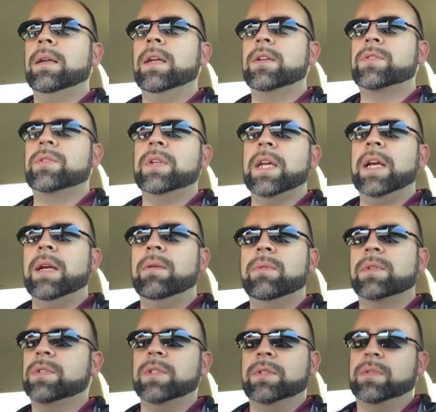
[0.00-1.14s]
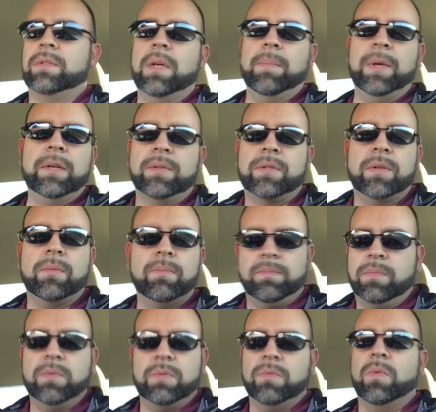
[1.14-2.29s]
Yesterday was just, it's a
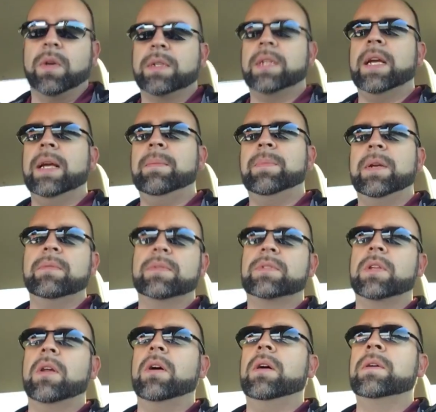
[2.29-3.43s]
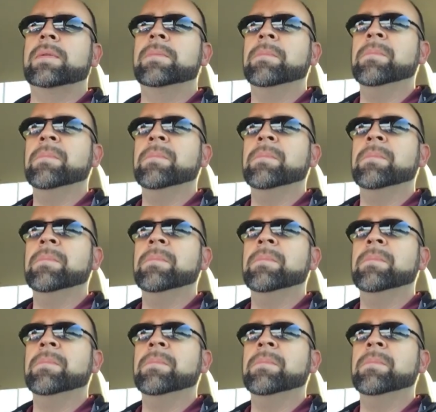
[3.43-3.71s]
work day, but it was long.